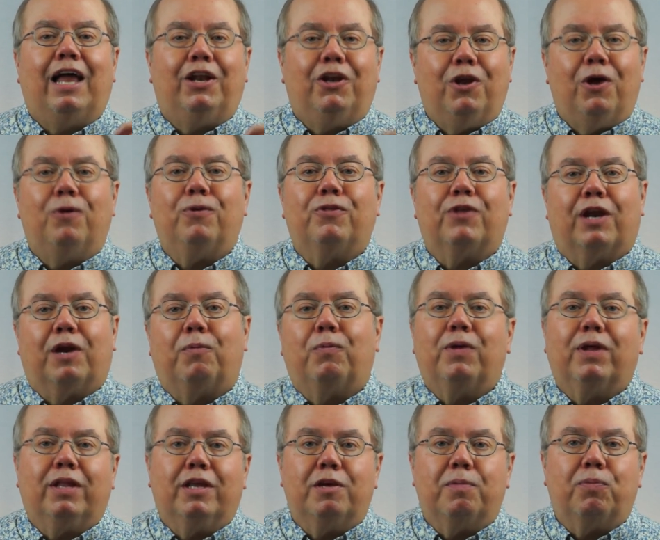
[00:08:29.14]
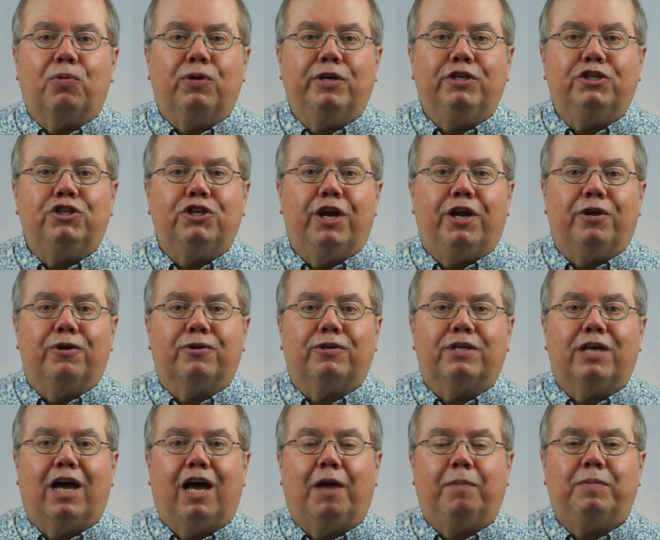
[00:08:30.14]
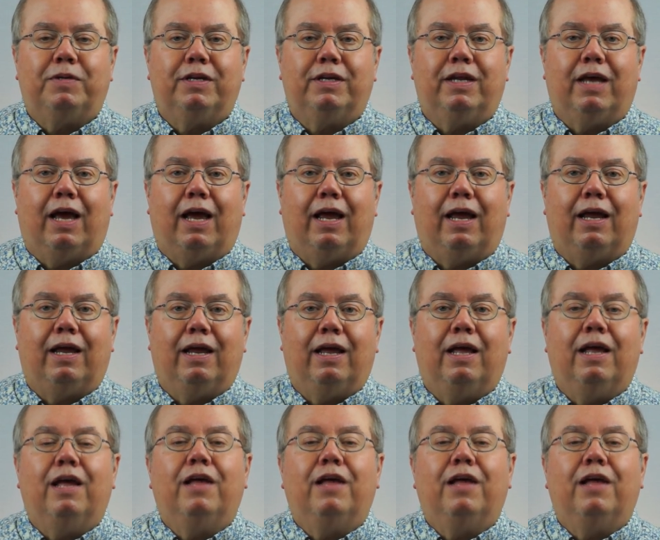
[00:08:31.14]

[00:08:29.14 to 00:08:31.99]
And know that I really appreciate your time today,